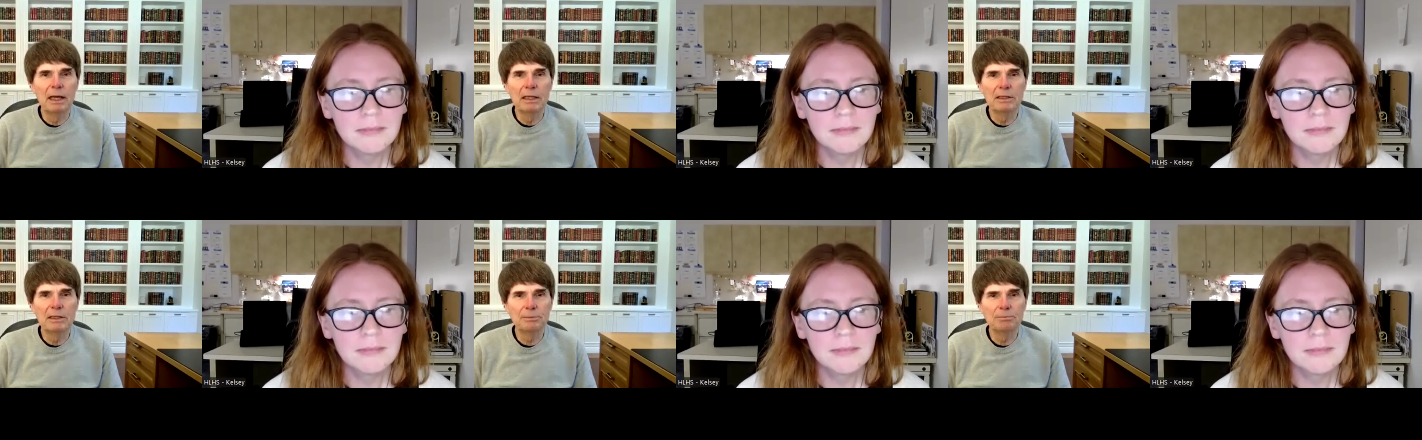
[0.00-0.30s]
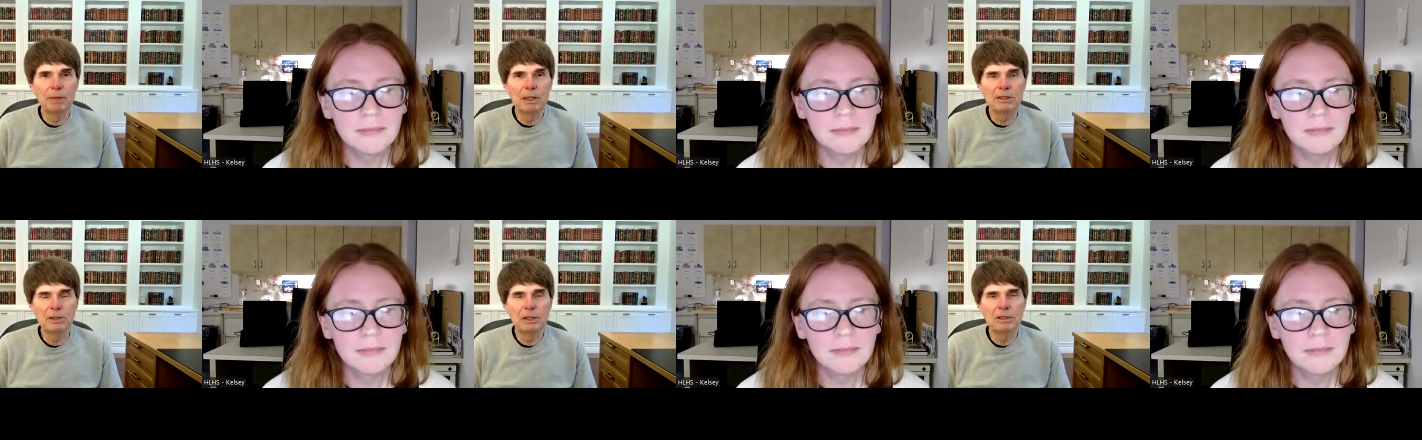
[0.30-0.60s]

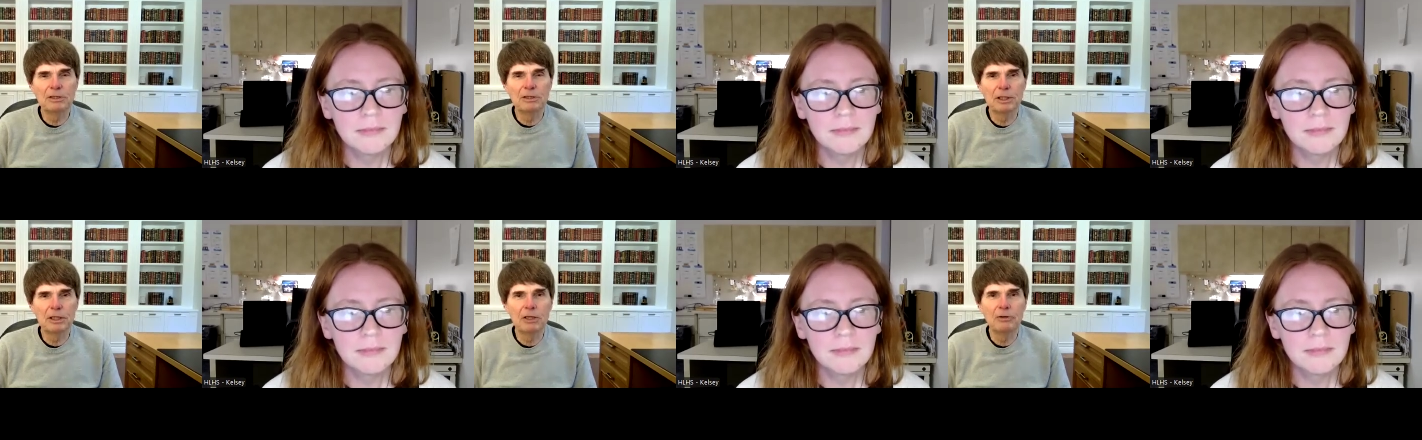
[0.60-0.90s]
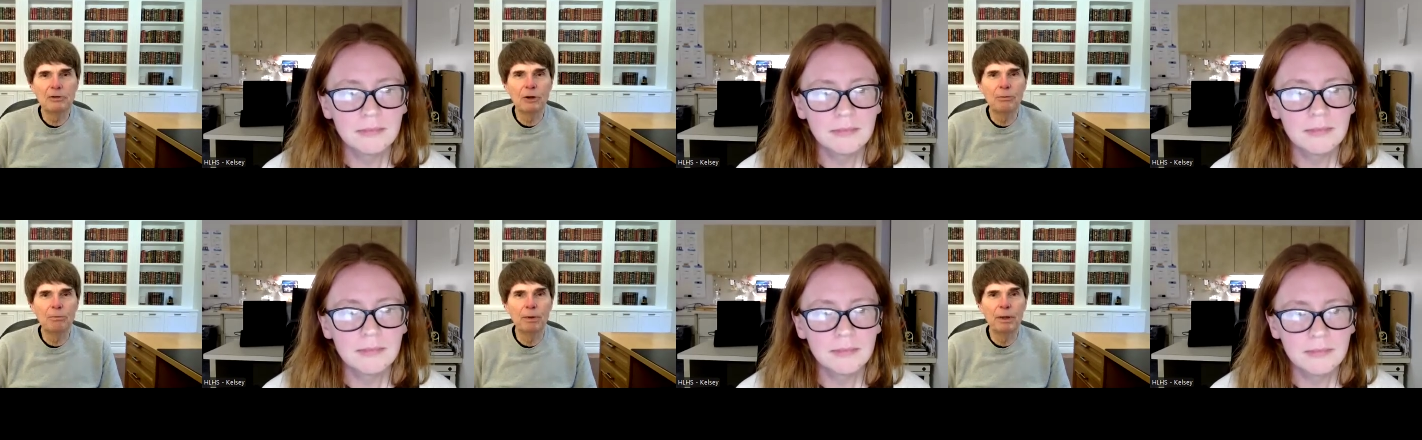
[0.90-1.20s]
Speaker 1: as much as she
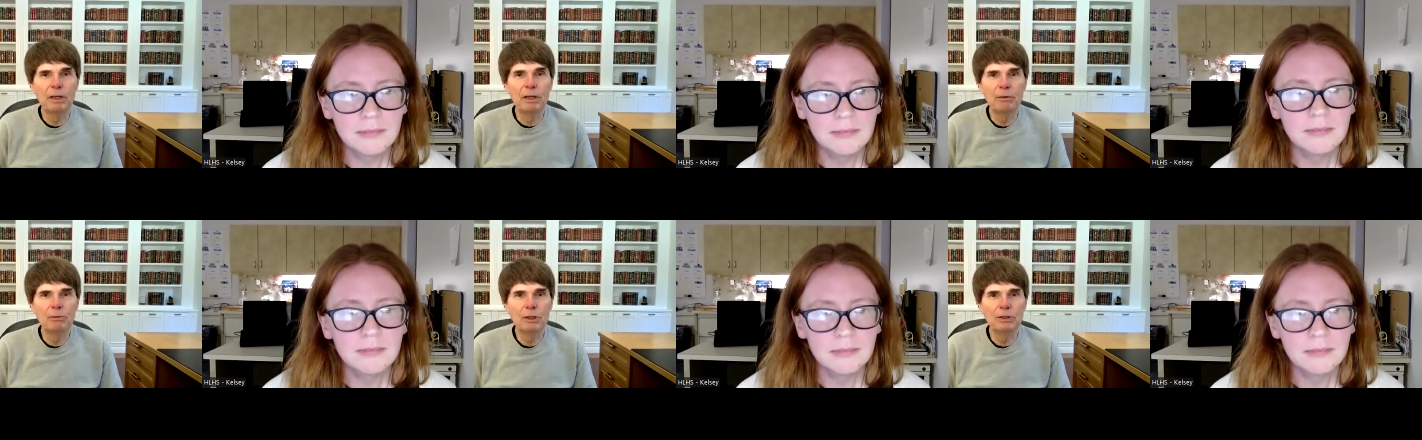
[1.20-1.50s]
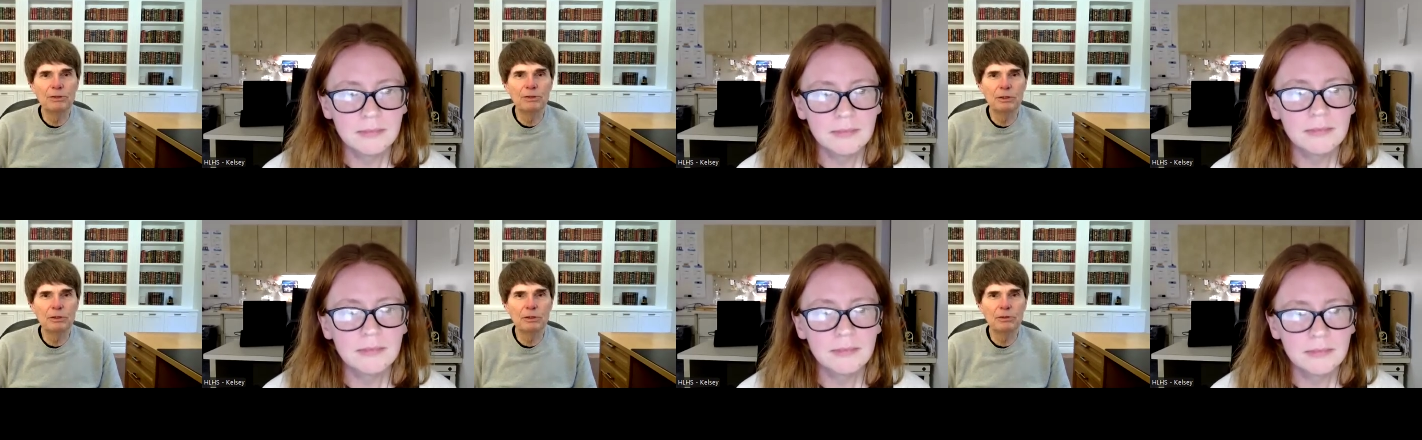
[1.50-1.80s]
could be,
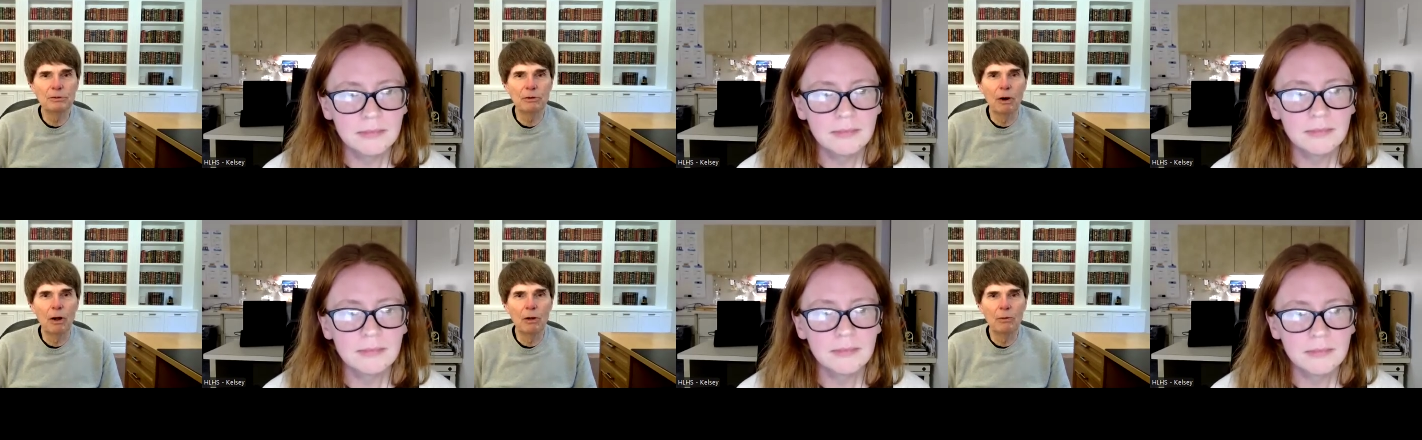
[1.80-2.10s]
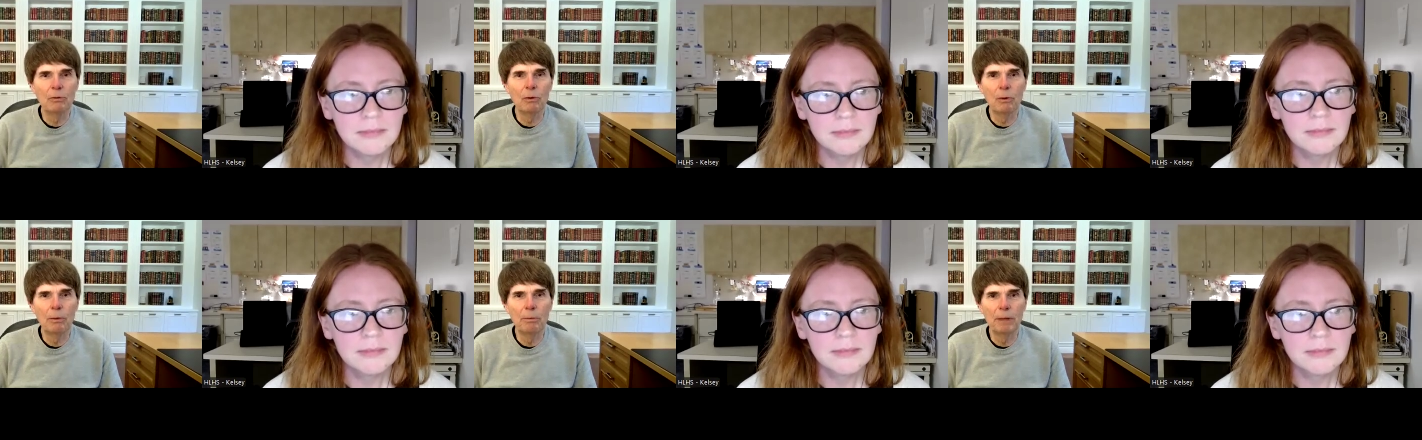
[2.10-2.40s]
was a
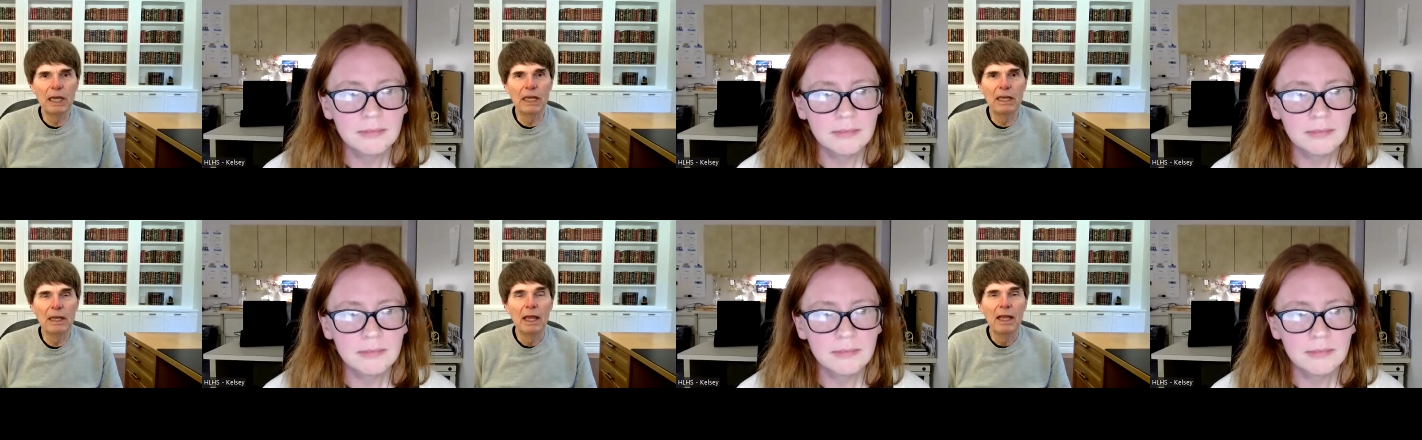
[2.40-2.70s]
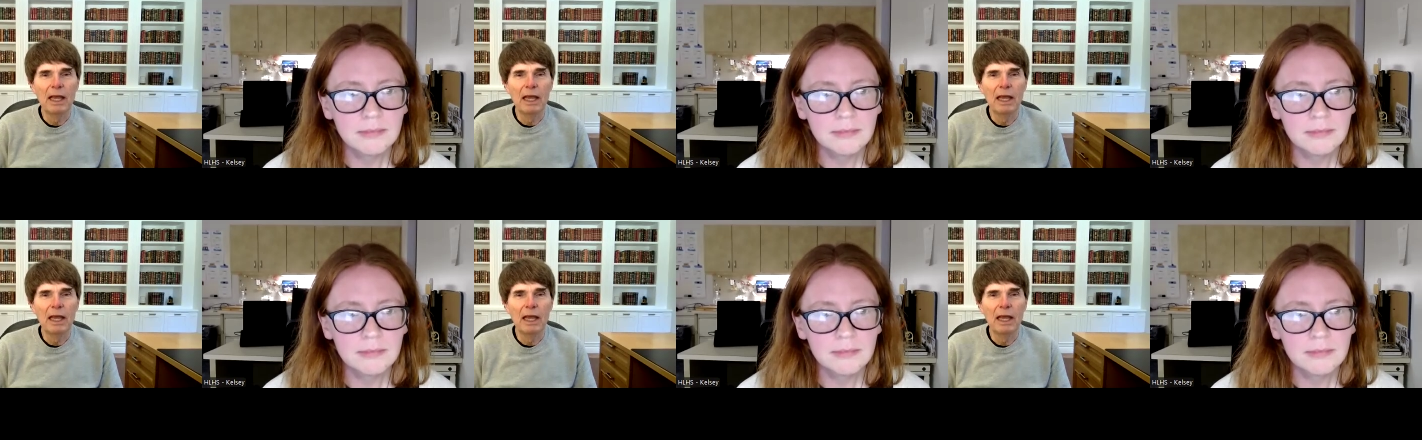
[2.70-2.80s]
strong woman.